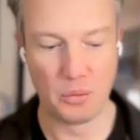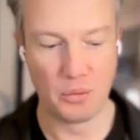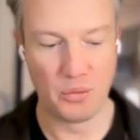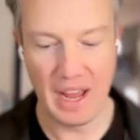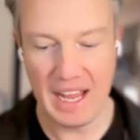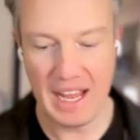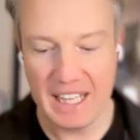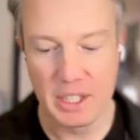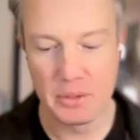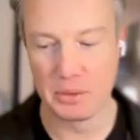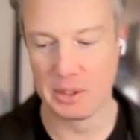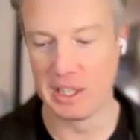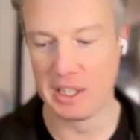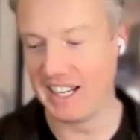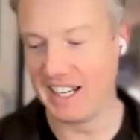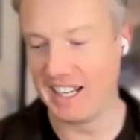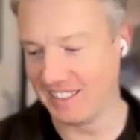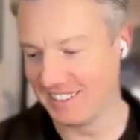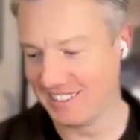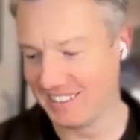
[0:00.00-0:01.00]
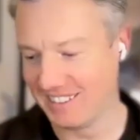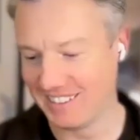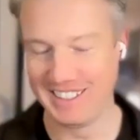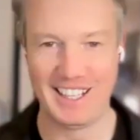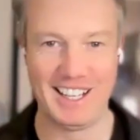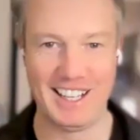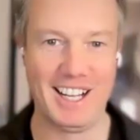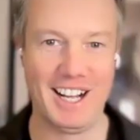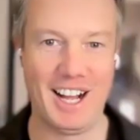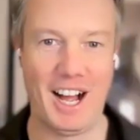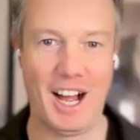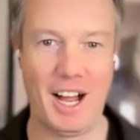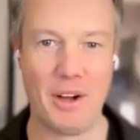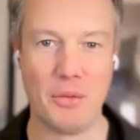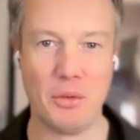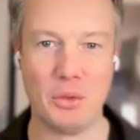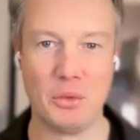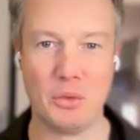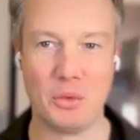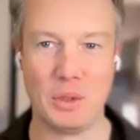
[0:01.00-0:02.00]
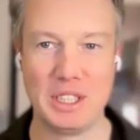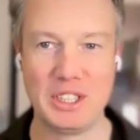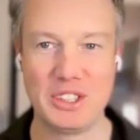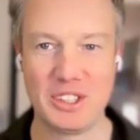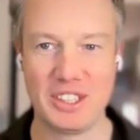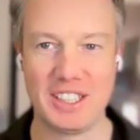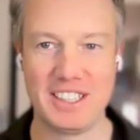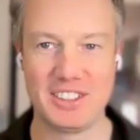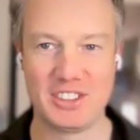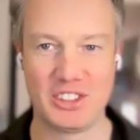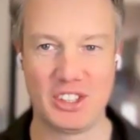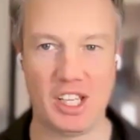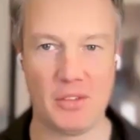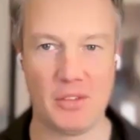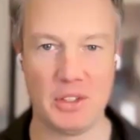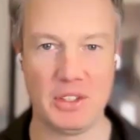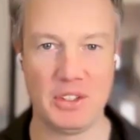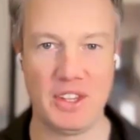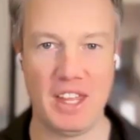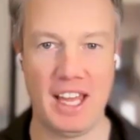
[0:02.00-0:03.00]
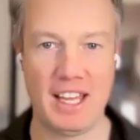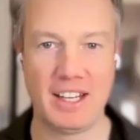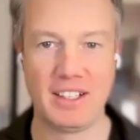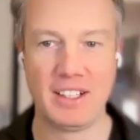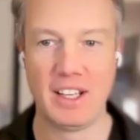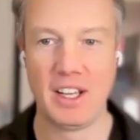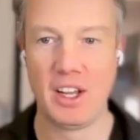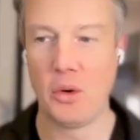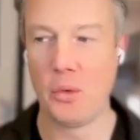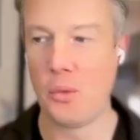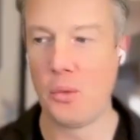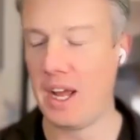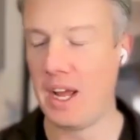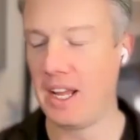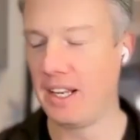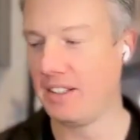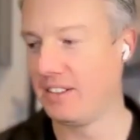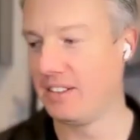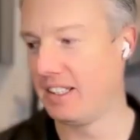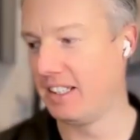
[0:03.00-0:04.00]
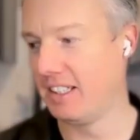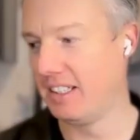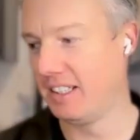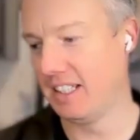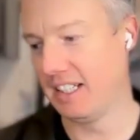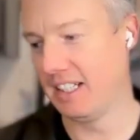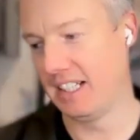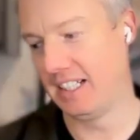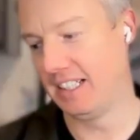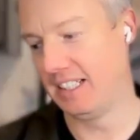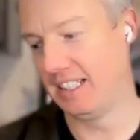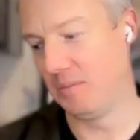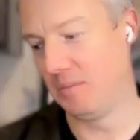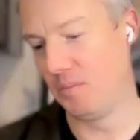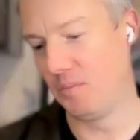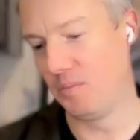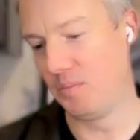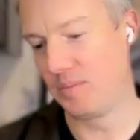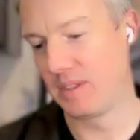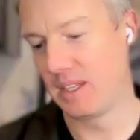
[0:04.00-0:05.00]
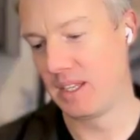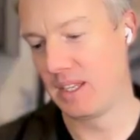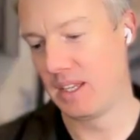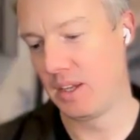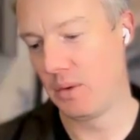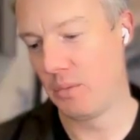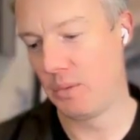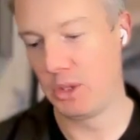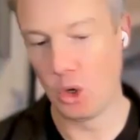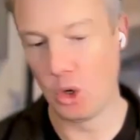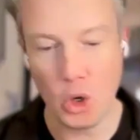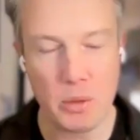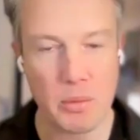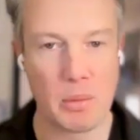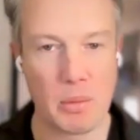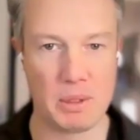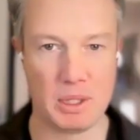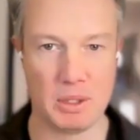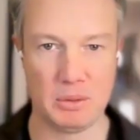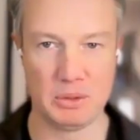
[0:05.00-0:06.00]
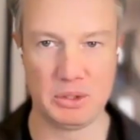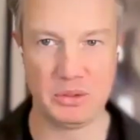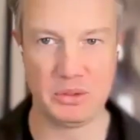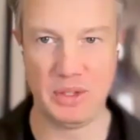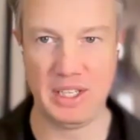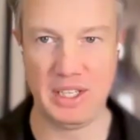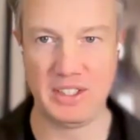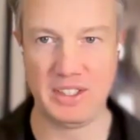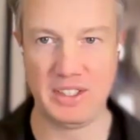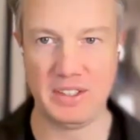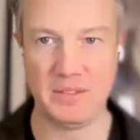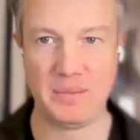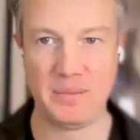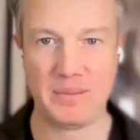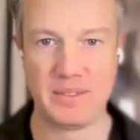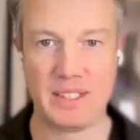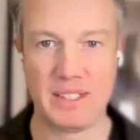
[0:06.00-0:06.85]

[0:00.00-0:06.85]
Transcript: Vaguely related, I would recently discovered that when the automobile was invented,